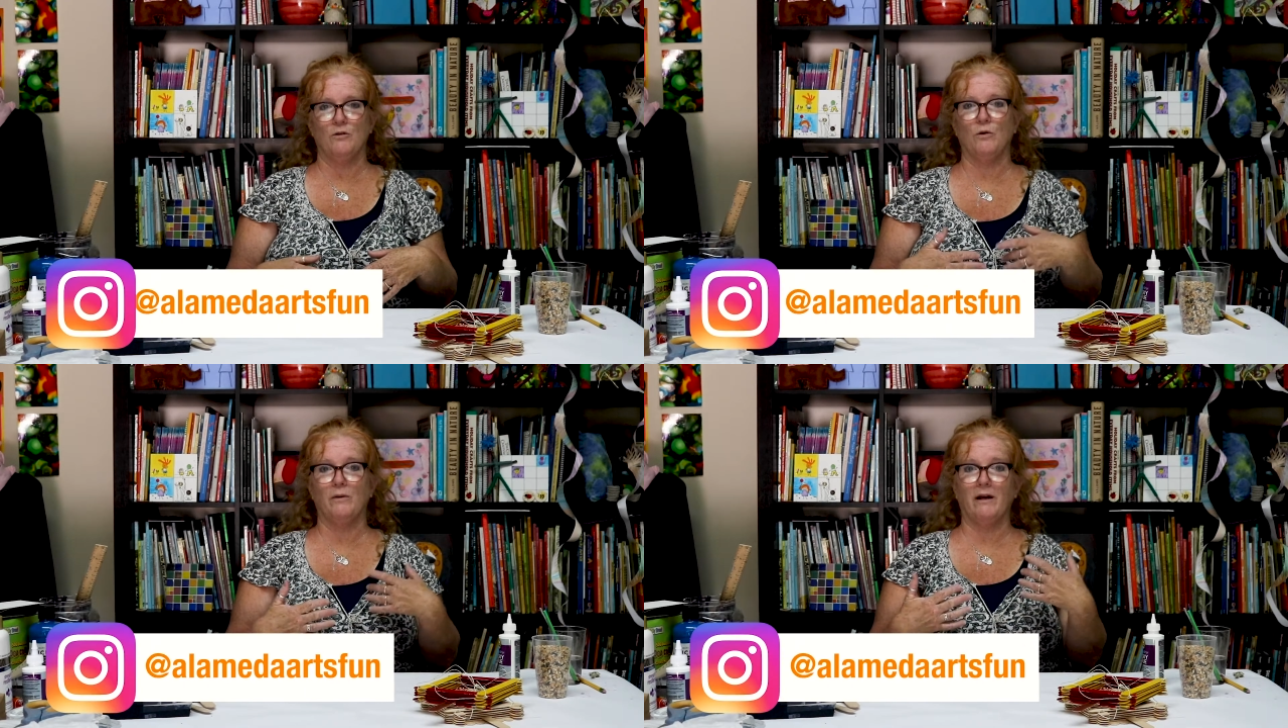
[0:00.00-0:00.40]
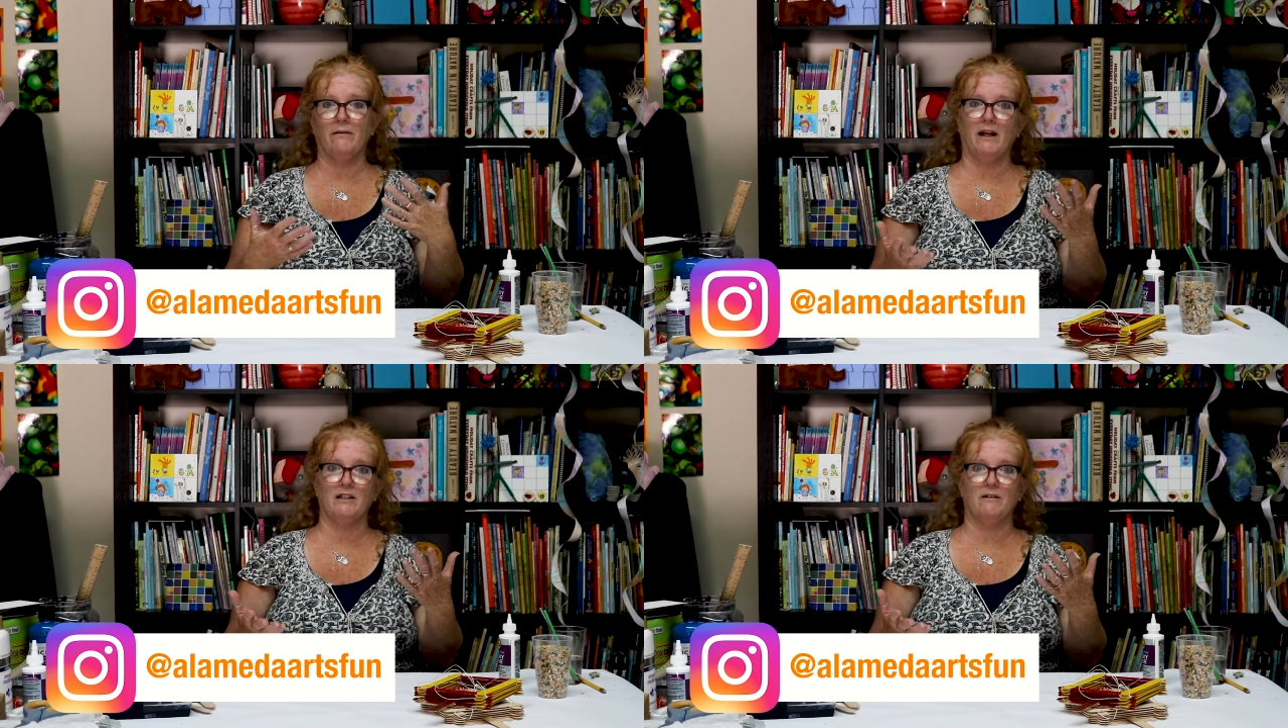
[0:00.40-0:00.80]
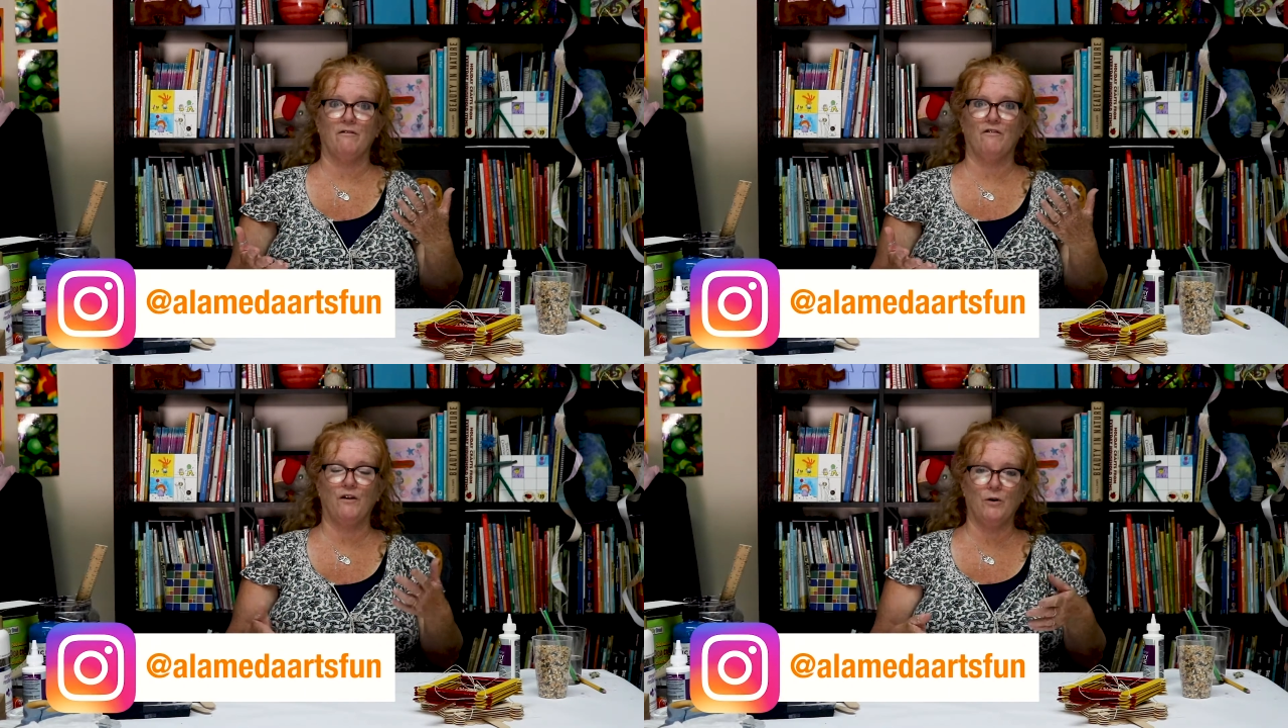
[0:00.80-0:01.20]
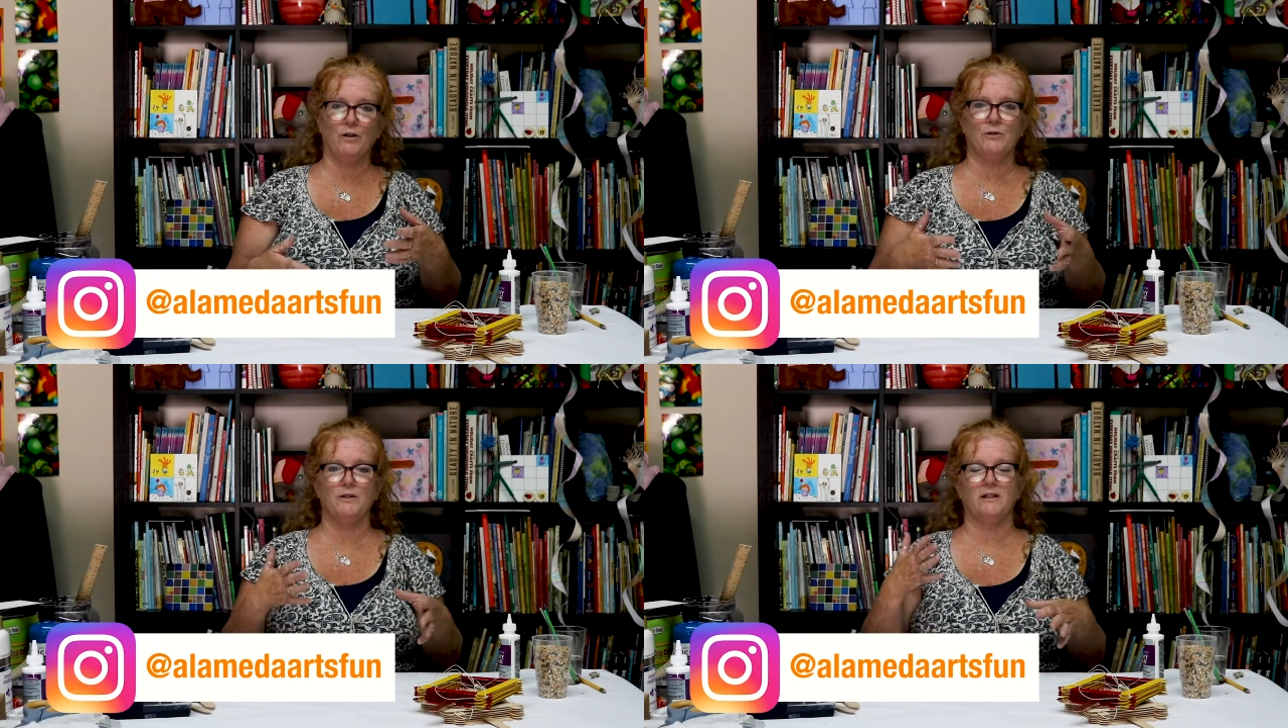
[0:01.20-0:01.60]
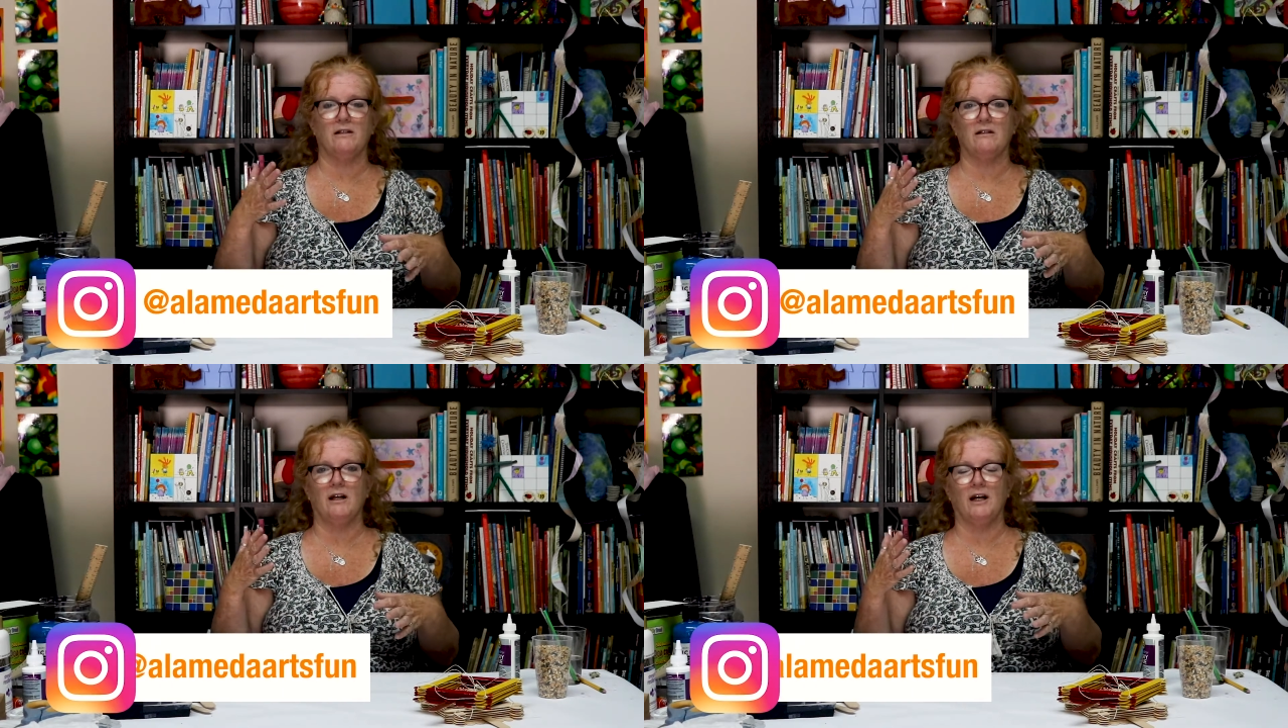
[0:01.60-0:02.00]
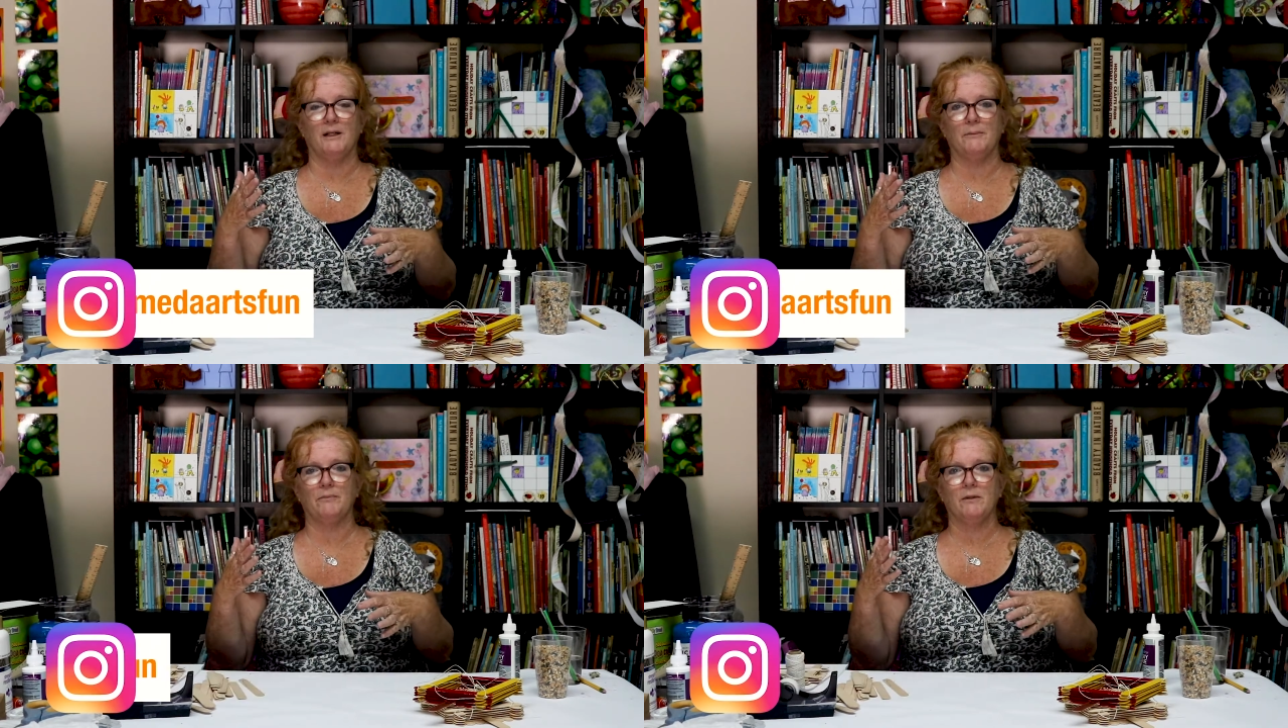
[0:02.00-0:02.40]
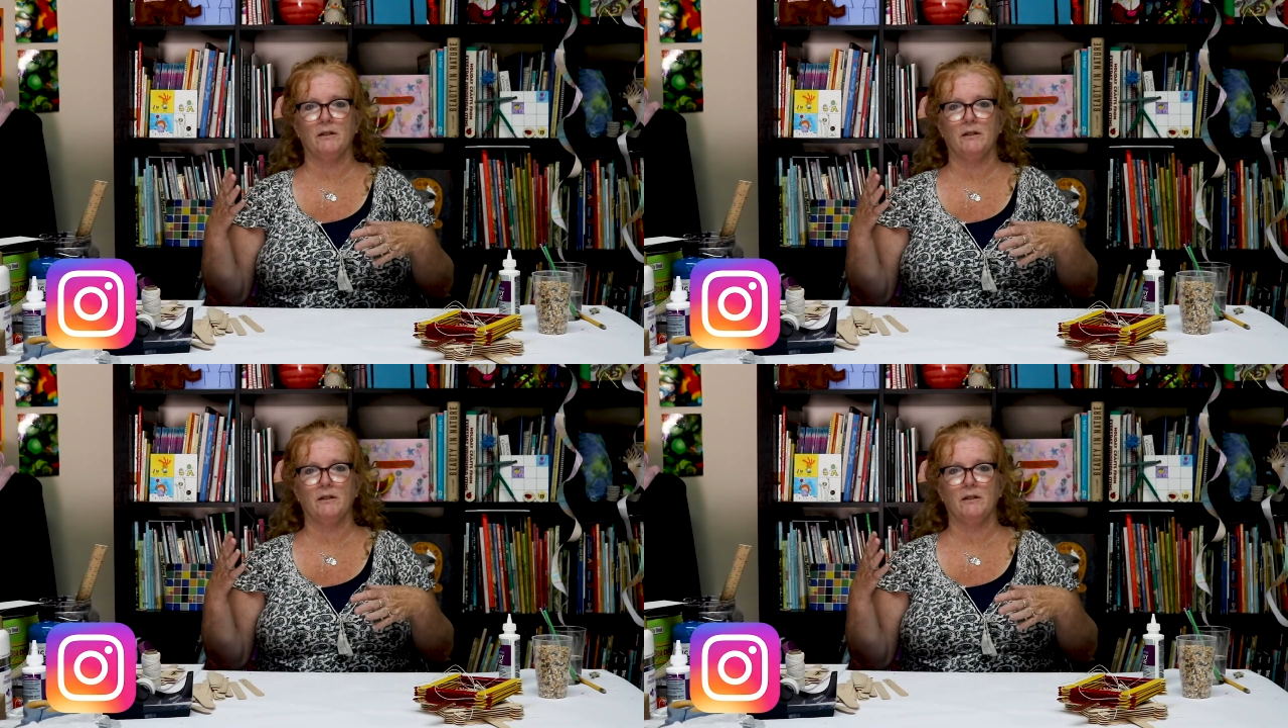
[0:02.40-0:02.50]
where we have lots of photos and